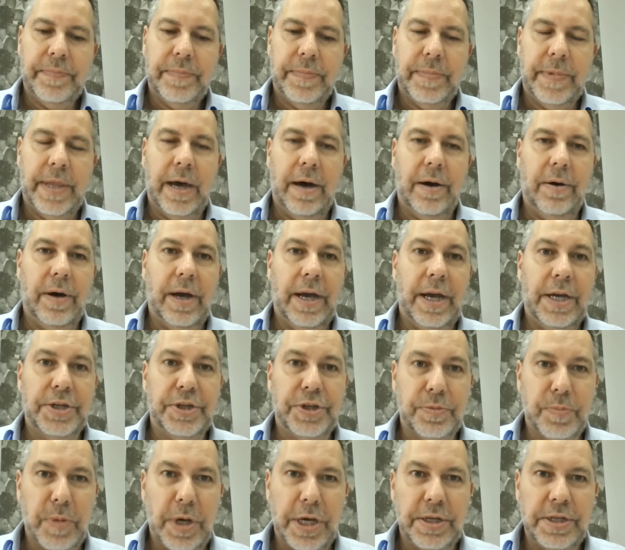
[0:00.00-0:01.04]
Now,
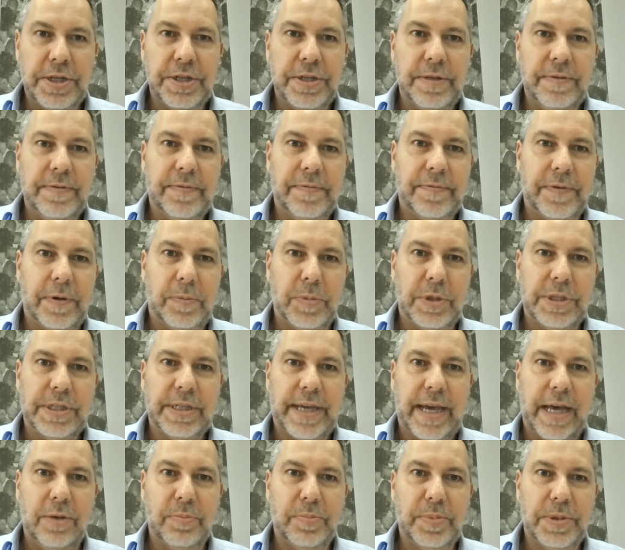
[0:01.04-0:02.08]
as you mentioned, from a
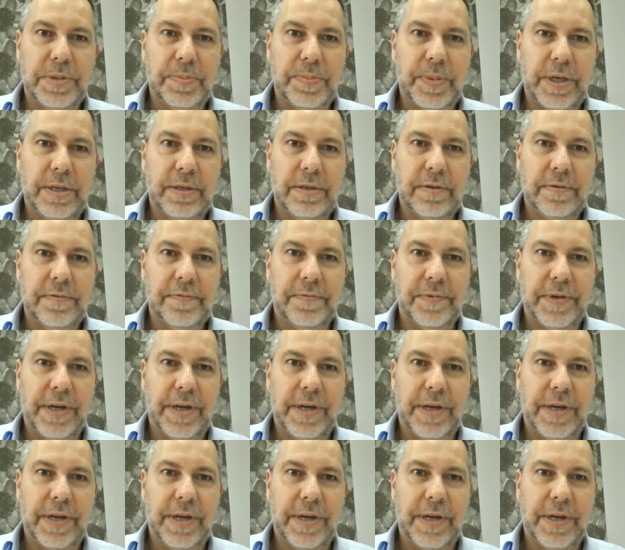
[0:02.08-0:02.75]
scale perspective,